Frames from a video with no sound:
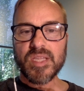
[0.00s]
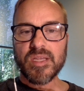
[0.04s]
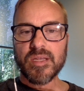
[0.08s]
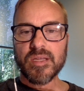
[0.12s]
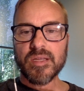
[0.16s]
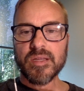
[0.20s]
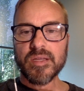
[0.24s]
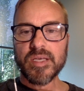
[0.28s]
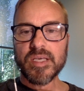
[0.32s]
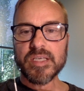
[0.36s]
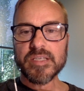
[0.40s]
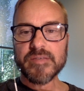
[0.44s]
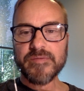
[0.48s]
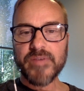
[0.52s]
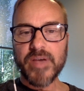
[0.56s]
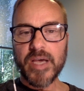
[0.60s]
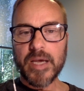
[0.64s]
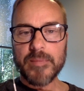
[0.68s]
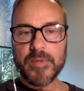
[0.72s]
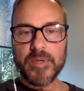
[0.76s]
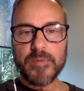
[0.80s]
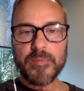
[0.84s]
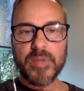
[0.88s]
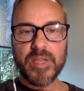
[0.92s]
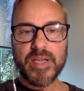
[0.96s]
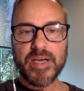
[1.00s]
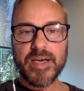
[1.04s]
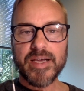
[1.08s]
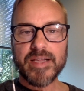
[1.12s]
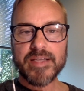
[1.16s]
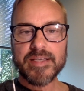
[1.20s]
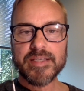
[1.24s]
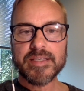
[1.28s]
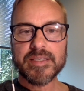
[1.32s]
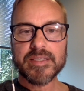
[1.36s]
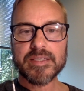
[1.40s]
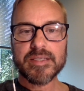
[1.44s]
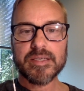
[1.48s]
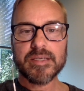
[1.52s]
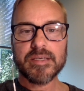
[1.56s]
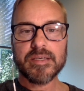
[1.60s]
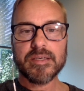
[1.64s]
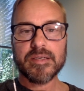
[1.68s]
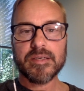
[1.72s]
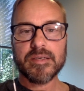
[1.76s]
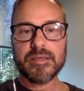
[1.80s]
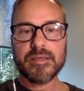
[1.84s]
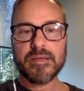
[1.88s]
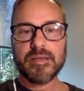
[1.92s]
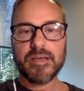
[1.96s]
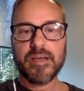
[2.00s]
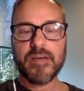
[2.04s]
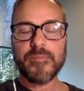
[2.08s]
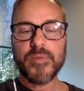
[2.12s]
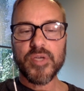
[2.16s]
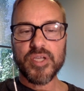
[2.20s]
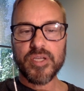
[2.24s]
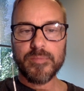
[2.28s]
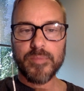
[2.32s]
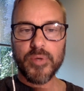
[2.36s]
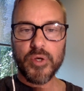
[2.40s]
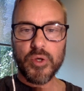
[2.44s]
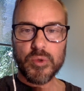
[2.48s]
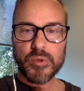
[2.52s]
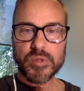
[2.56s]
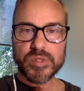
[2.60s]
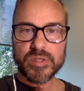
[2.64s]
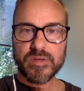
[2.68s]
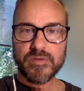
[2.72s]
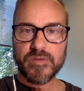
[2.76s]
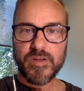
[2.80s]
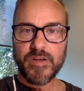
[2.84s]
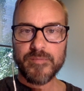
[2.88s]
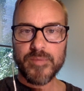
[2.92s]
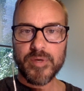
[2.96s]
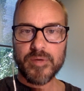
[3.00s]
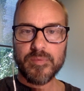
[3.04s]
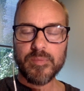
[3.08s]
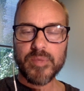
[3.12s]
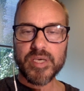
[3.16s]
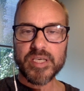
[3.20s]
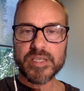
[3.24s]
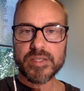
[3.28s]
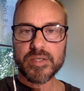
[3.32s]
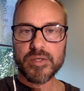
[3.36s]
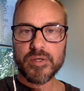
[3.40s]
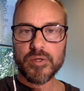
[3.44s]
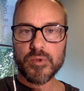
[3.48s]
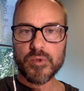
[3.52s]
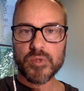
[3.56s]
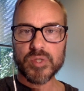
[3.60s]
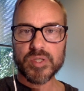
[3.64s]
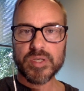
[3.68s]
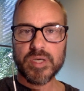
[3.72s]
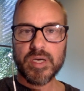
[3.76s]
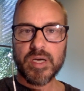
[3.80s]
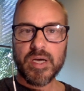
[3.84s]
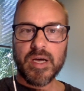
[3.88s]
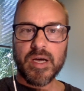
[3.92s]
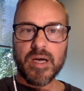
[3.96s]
These family plans have been abused. They've been misused.